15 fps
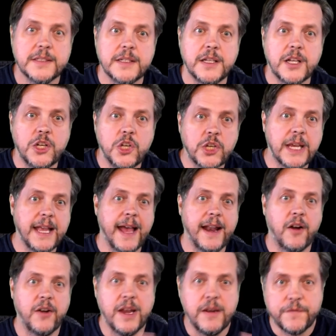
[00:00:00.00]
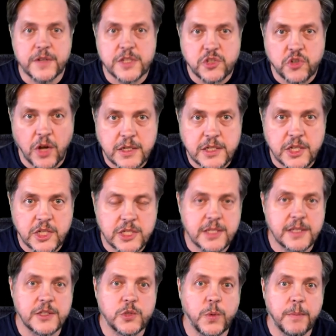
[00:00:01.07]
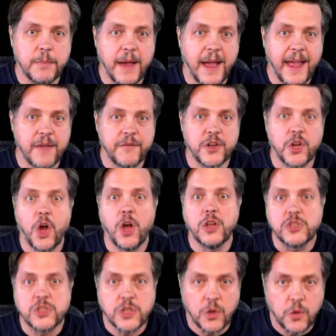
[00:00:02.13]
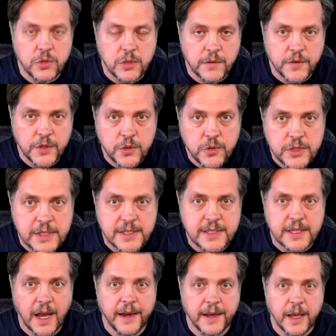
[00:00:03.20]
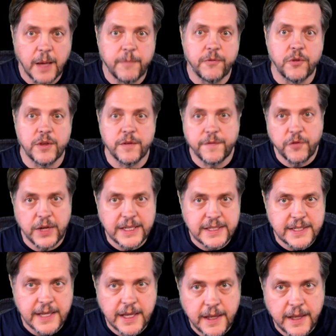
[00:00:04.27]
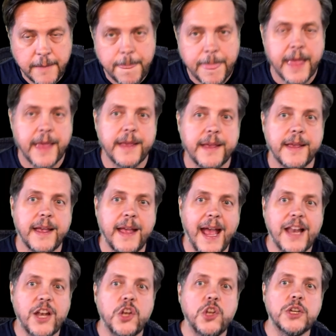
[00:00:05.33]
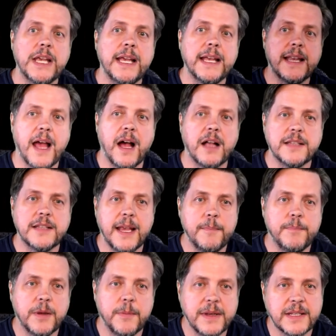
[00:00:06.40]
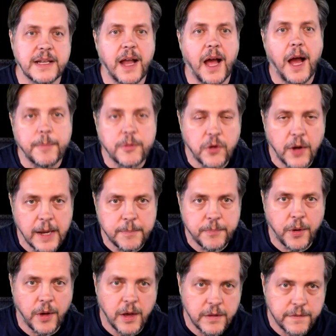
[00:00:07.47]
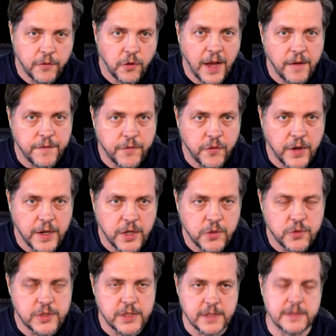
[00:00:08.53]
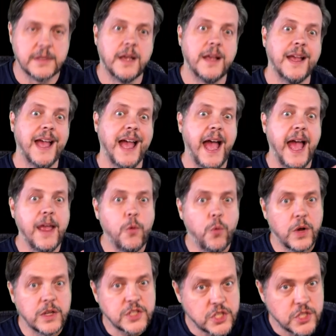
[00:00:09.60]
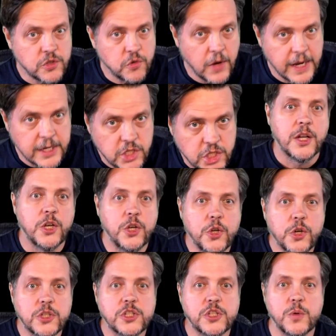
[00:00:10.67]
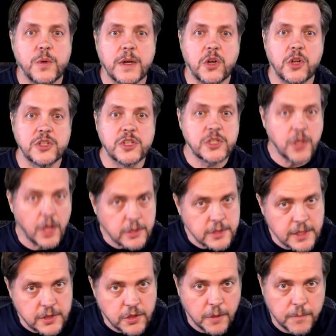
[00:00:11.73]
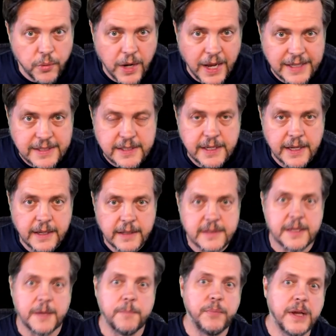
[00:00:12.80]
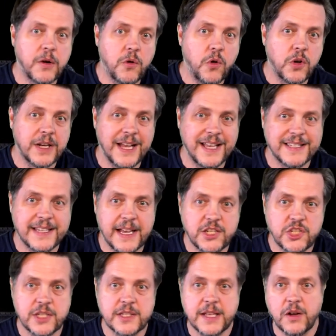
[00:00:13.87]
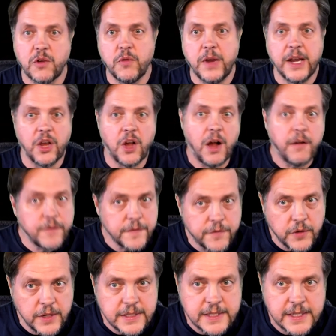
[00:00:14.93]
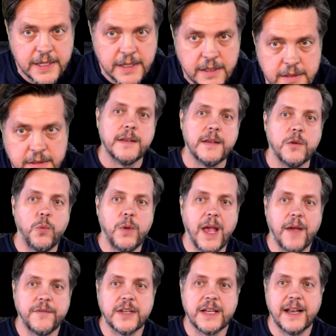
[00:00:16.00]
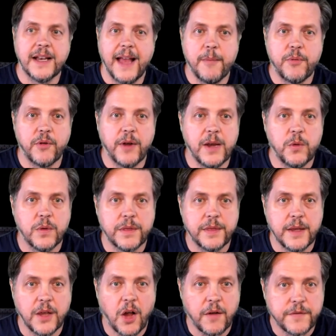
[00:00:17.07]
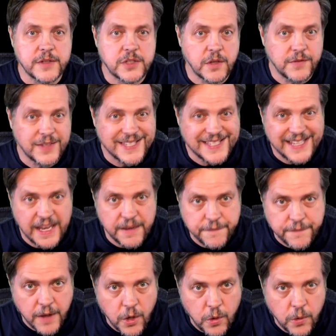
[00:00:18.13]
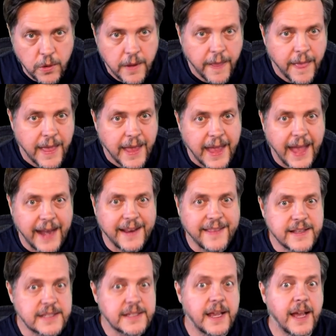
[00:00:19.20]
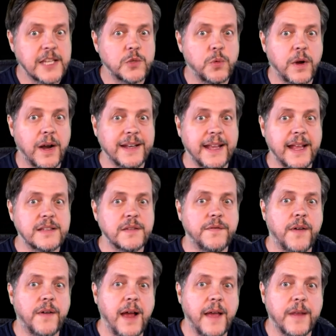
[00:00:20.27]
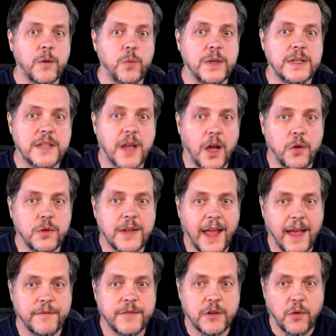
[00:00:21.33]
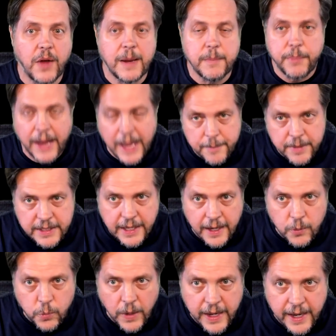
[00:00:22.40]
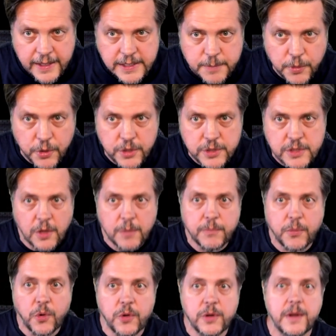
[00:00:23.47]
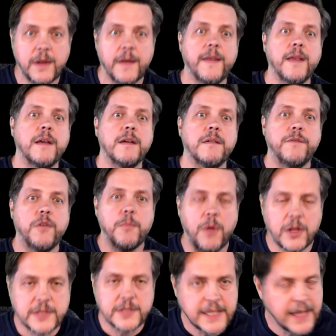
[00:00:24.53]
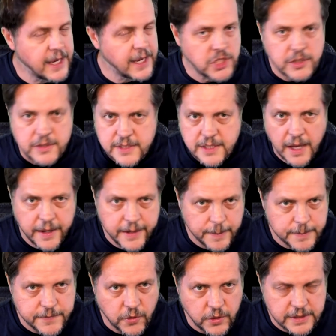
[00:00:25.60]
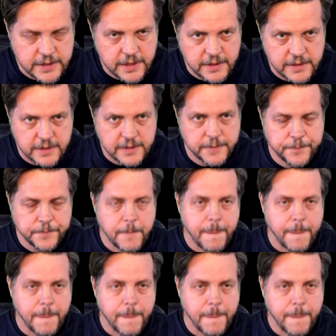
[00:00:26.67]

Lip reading: looking at our infrastructure since we may have an onslaught of users signing up for the free tier, and looking at how to implement an upgrade path for our free users. A1 Stretch looks to a consultant on pricing, some peer organizations that already offer free tiers. We have to collaborate with the office of the CFO, and in this case we're identifying that we don't have the right payment gateway experts on board for multinational signups, for instance.